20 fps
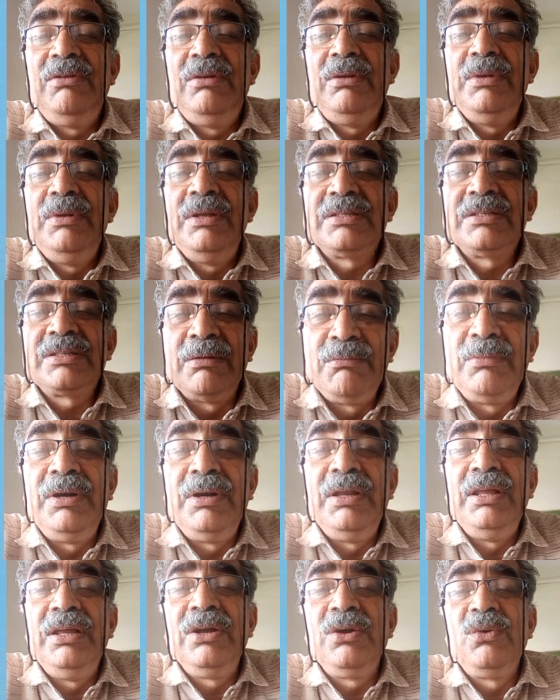be
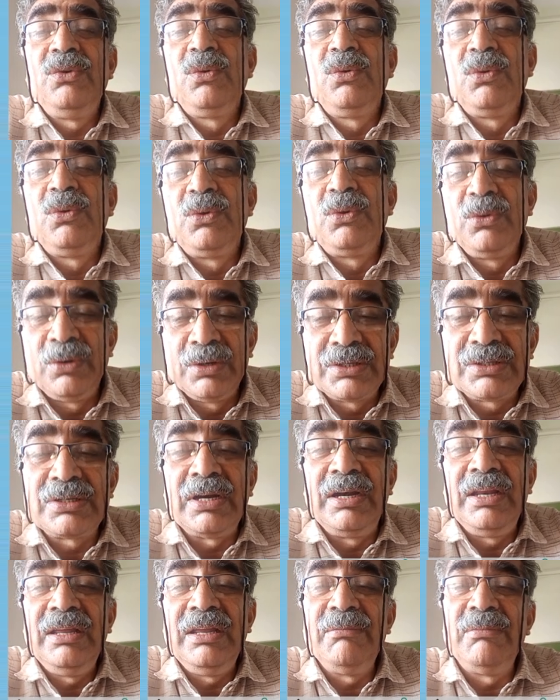somebody who could not
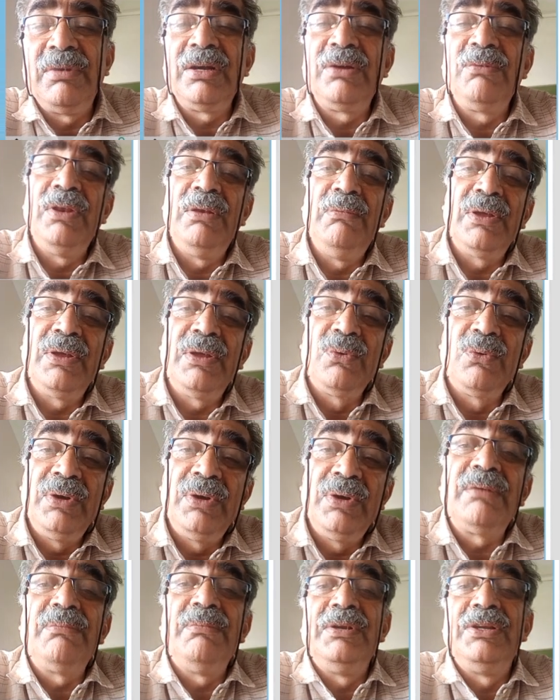study but will be a good
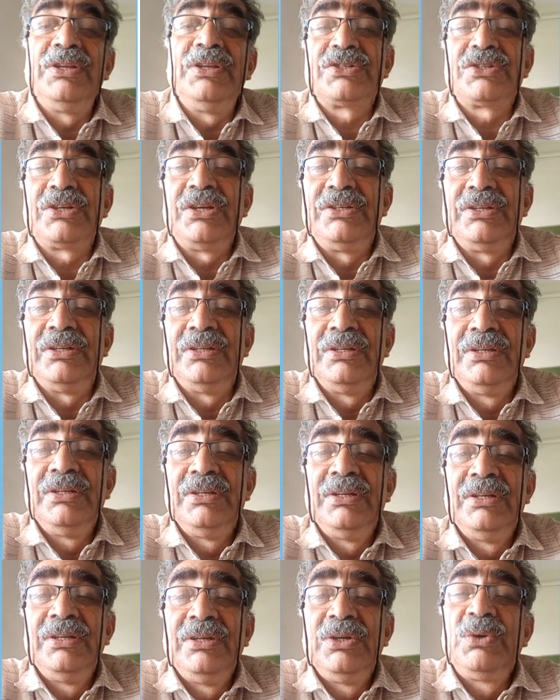administrator,
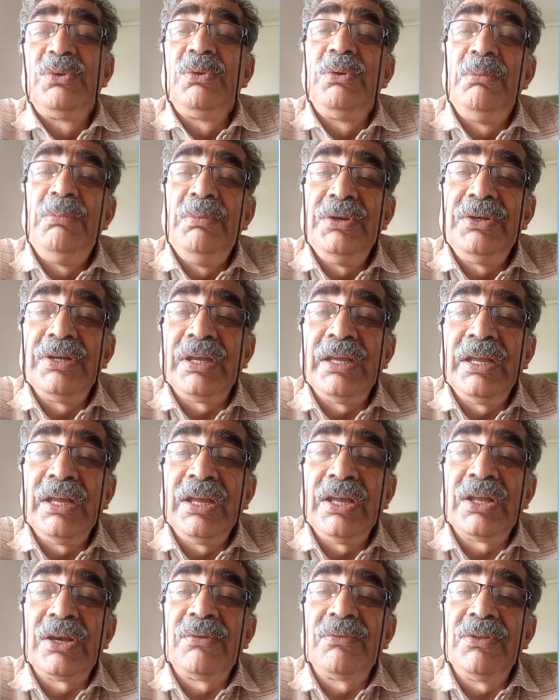would be
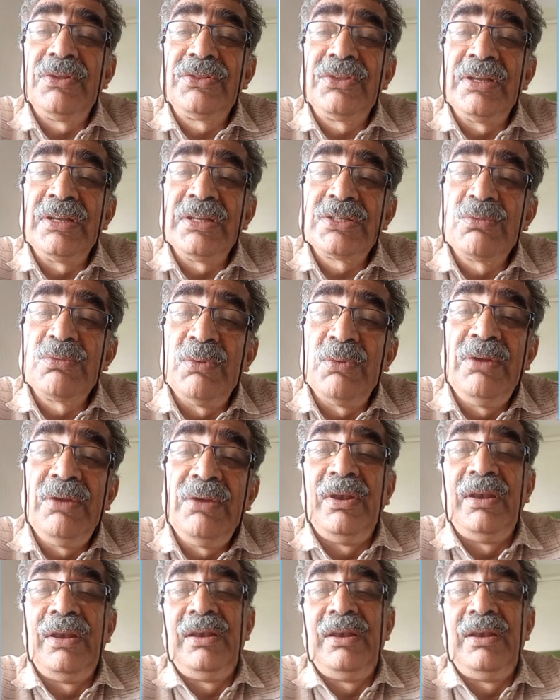taking care of the things very well.